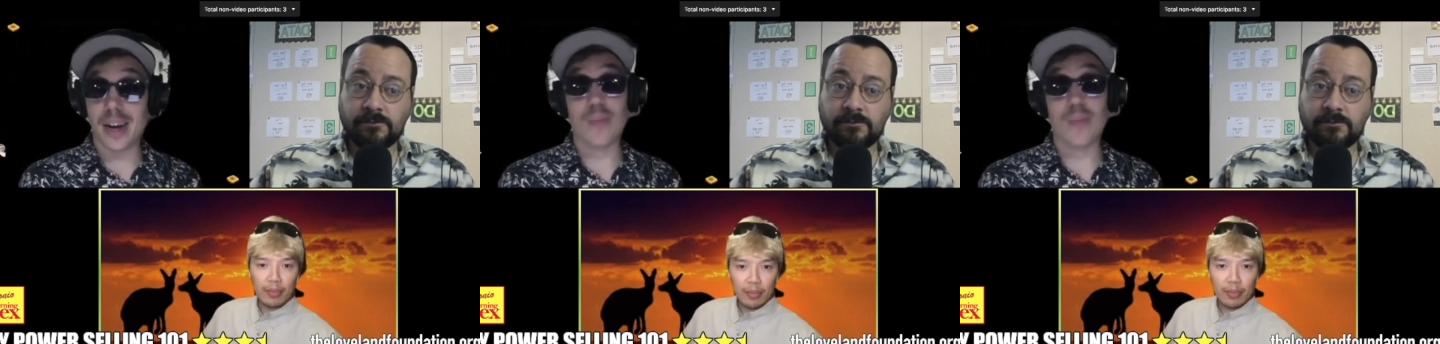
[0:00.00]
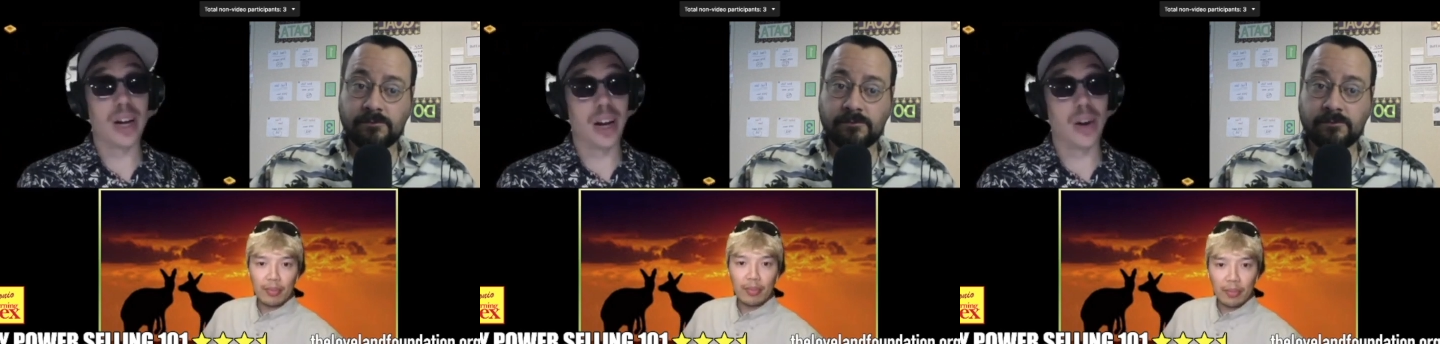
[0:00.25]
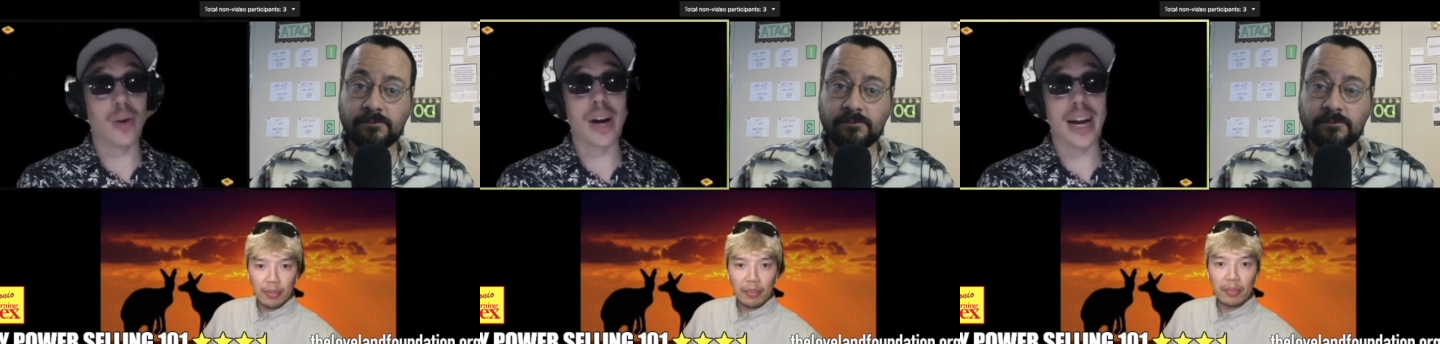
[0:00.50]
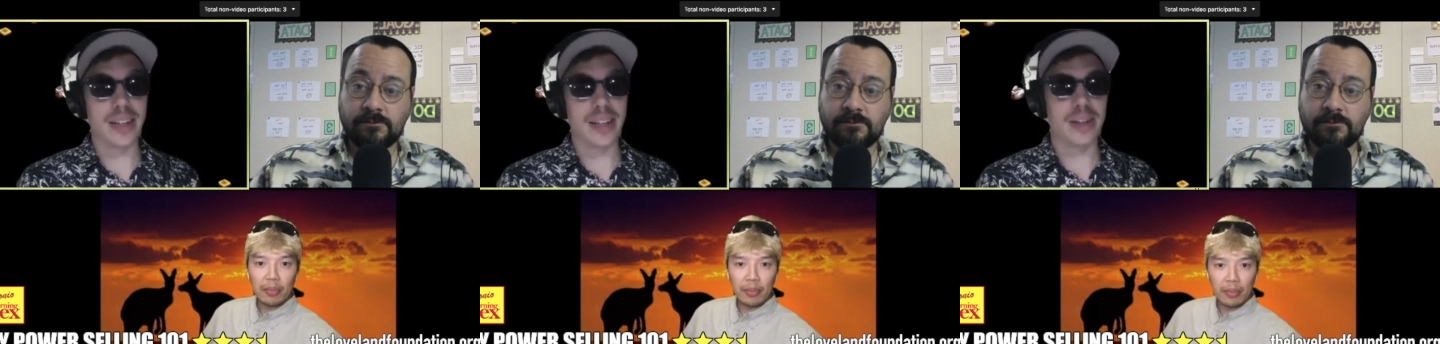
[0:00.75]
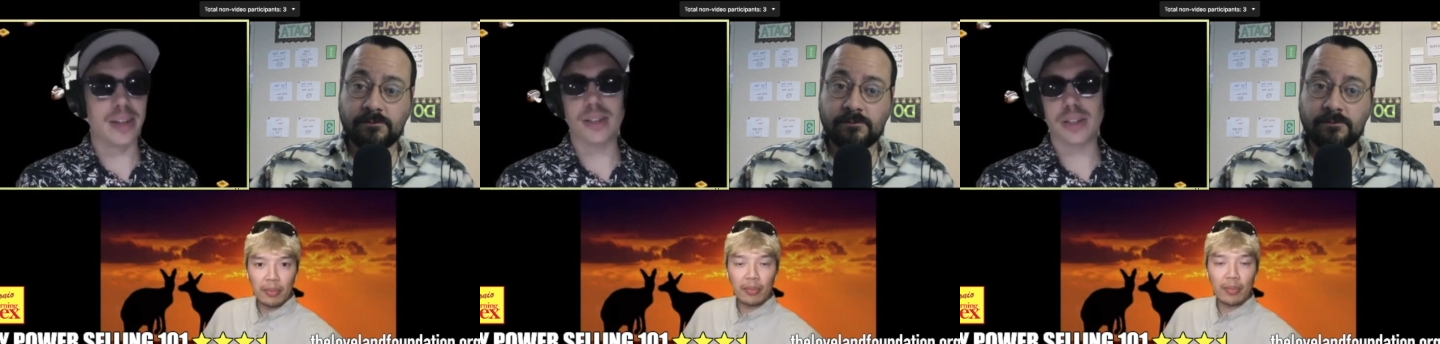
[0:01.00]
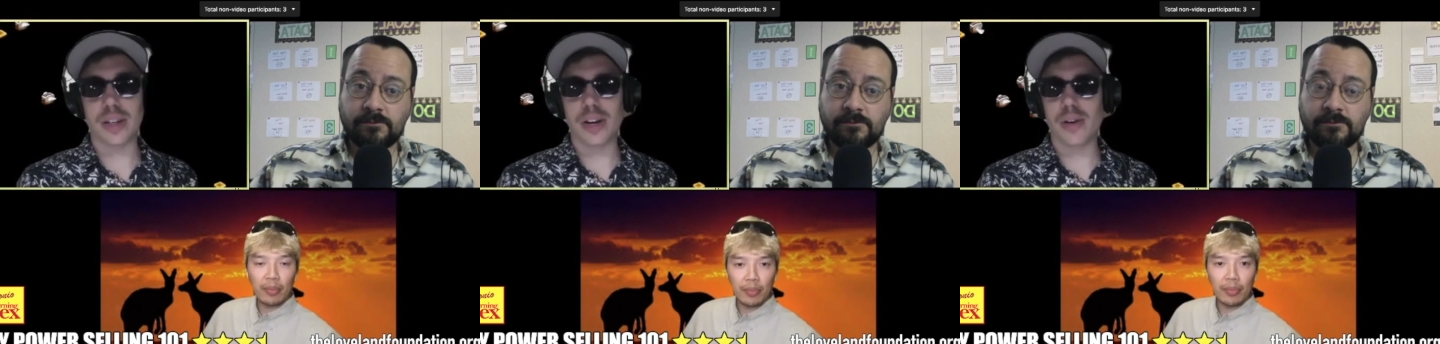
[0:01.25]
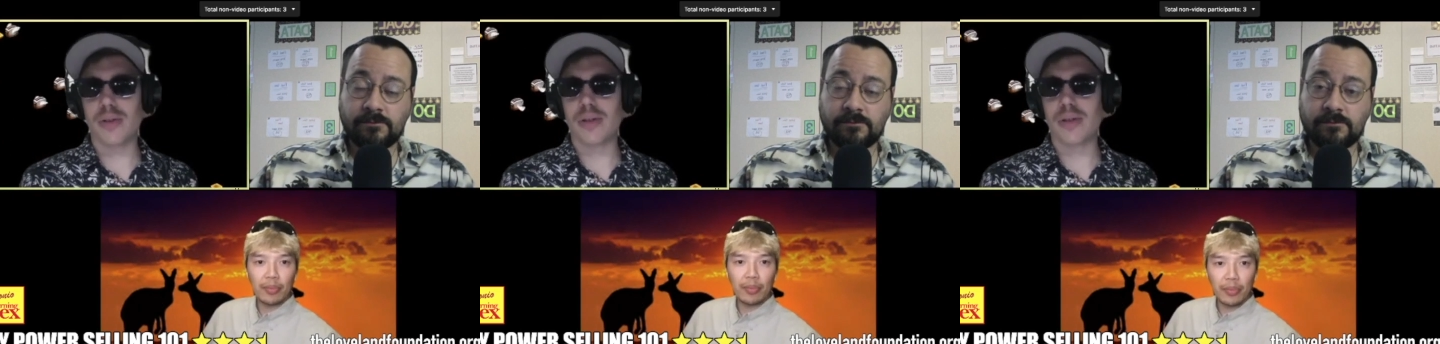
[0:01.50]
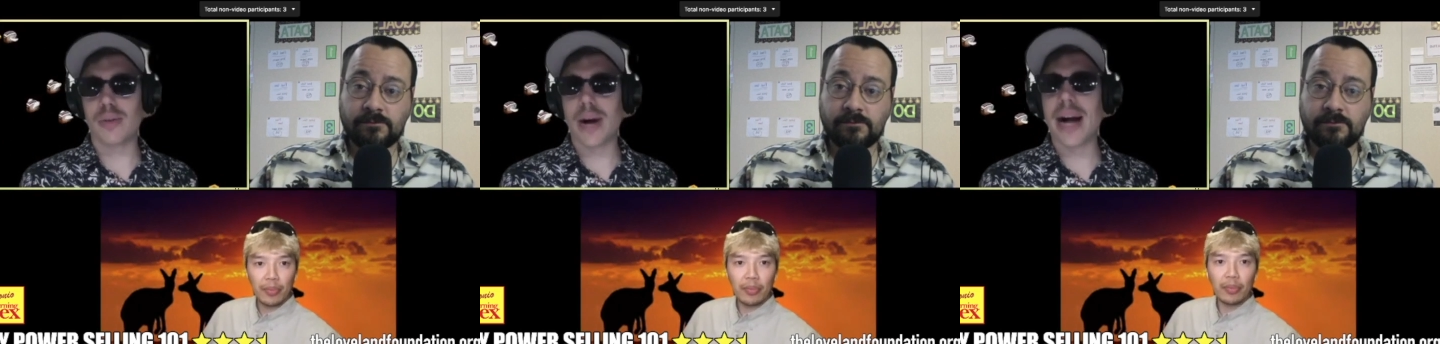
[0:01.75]
Speaker 1: All right. So
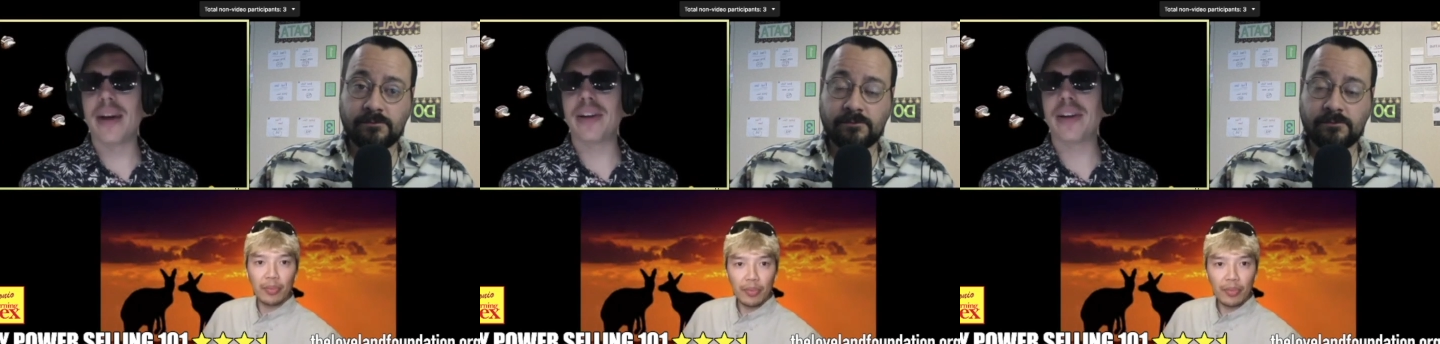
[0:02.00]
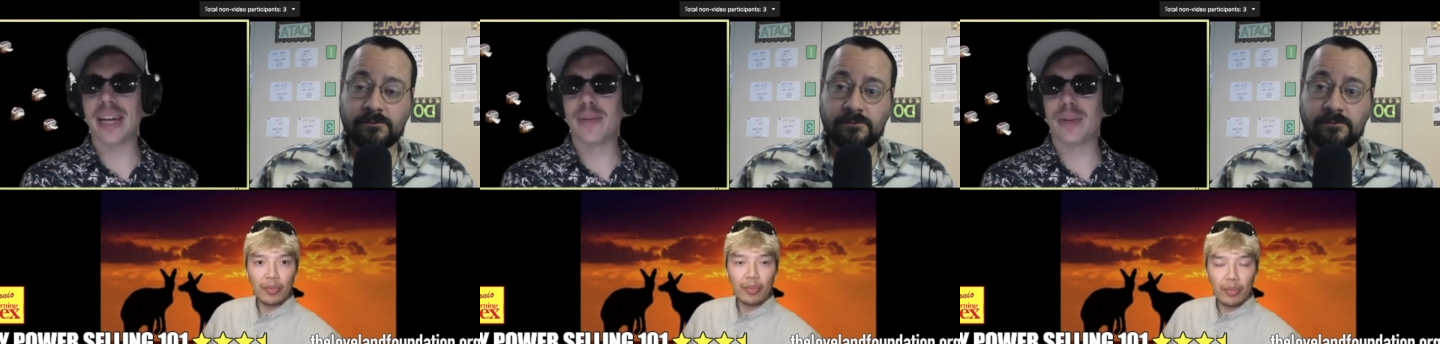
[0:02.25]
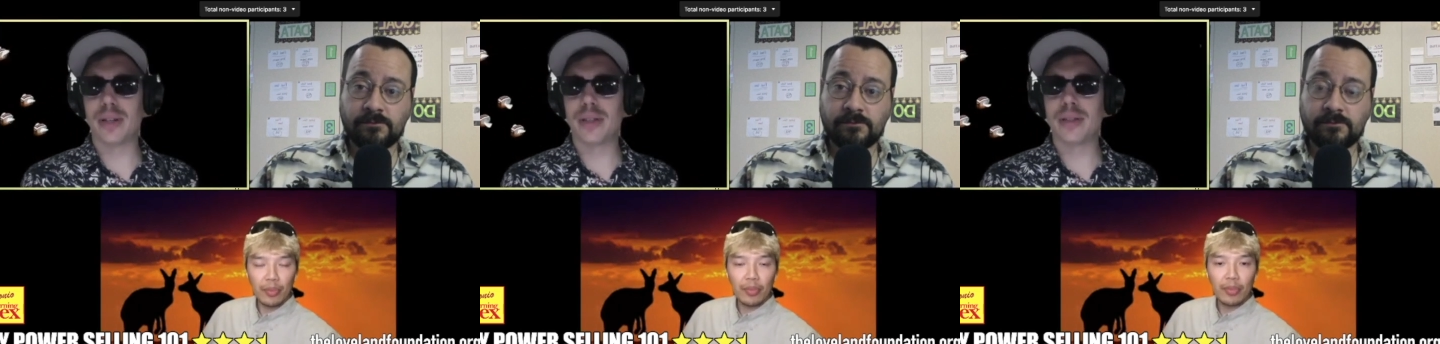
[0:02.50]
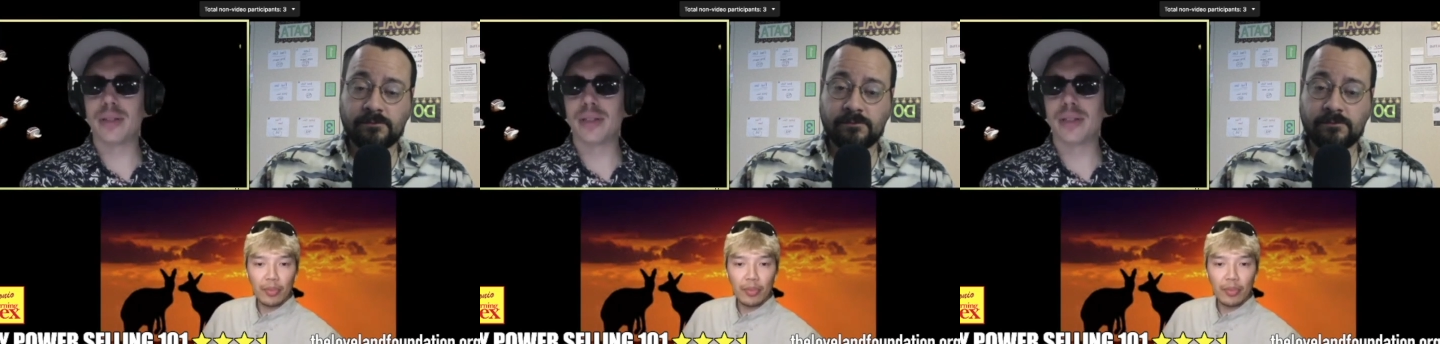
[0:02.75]
wild animal